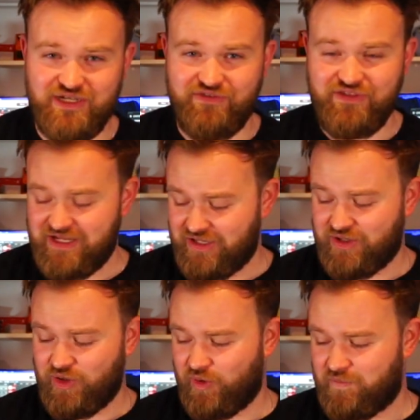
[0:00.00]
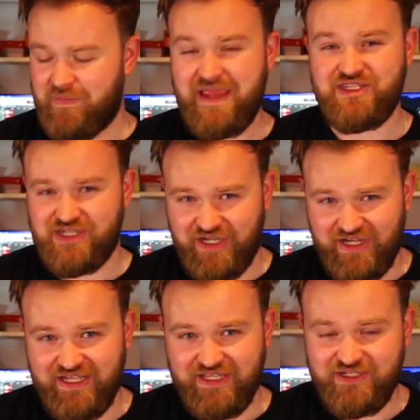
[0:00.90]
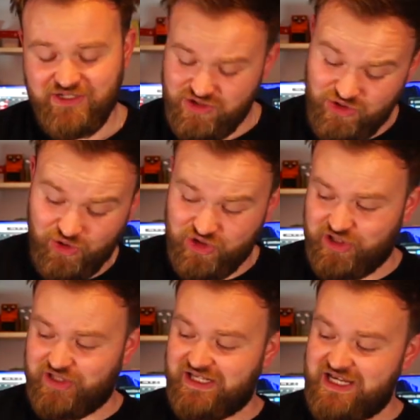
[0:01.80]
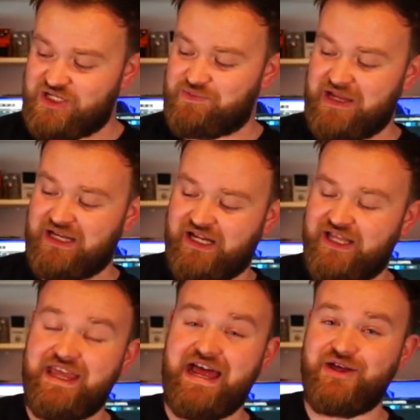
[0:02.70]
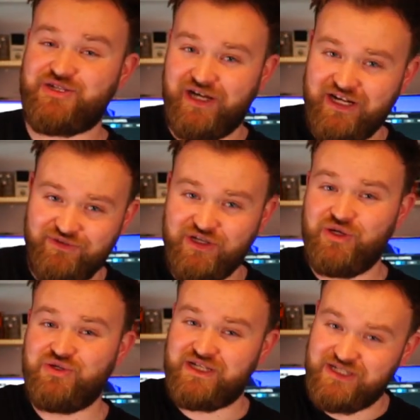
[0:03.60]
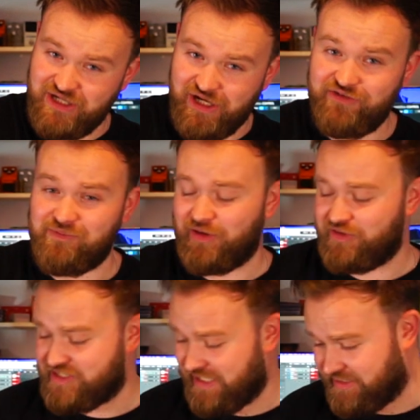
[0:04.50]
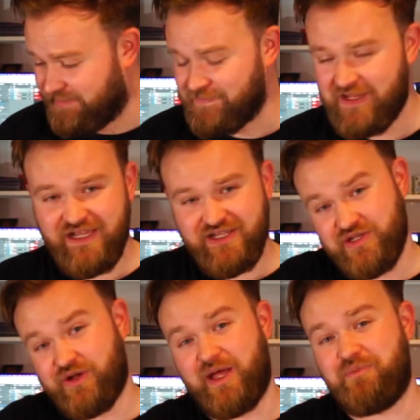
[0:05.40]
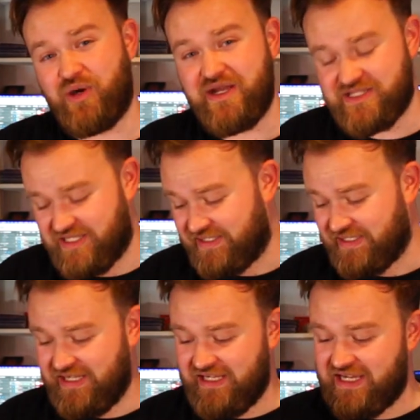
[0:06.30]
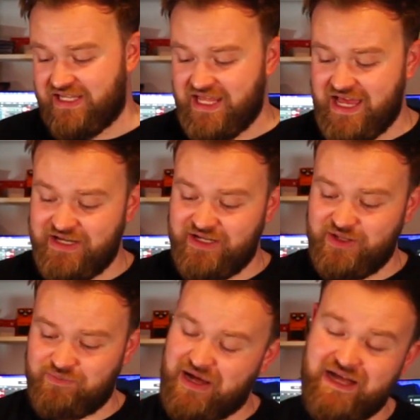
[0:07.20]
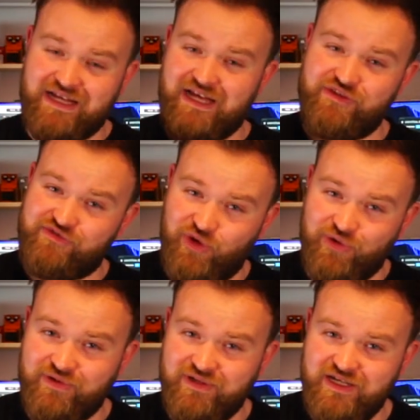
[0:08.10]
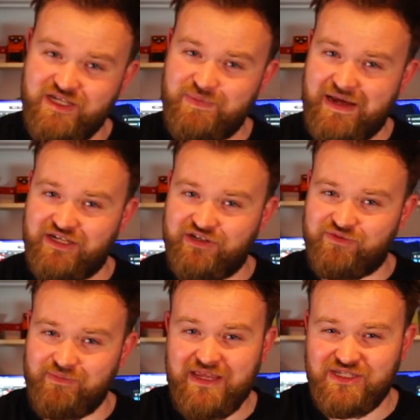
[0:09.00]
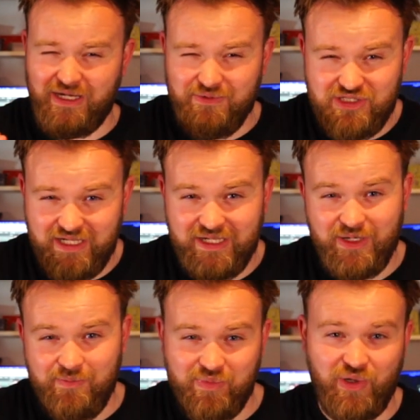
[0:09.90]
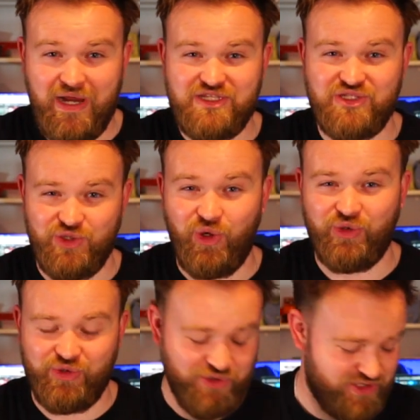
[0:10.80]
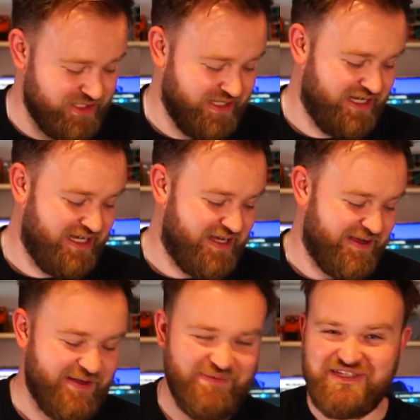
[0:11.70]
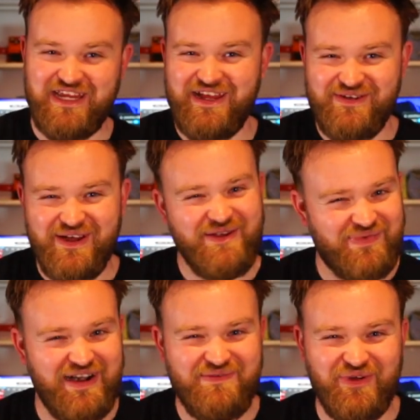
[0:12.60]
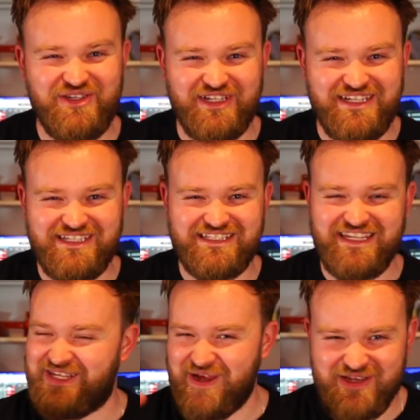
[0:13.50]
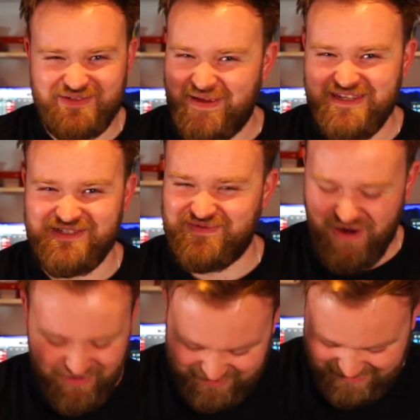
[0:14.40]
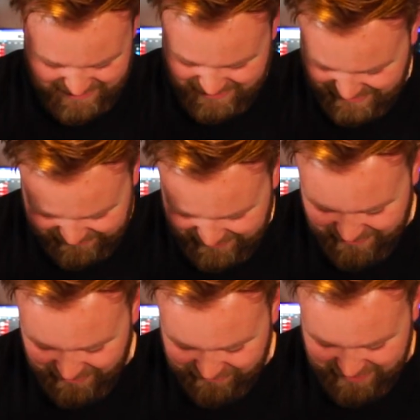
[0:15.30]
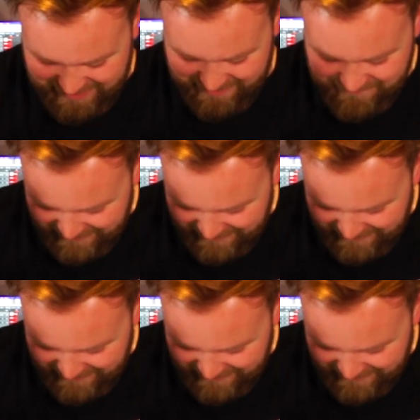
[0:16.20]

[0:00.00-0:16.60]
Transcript: a thing called masonite, and the construction is a bit like the outside of an acoustic guitar, from my understanding. So you've got that bracing, and then the back and the front is made of masonite, which is like a compressed sawdust. So pretty budget, as you can see, no expensive mahoganies and stuff going off here.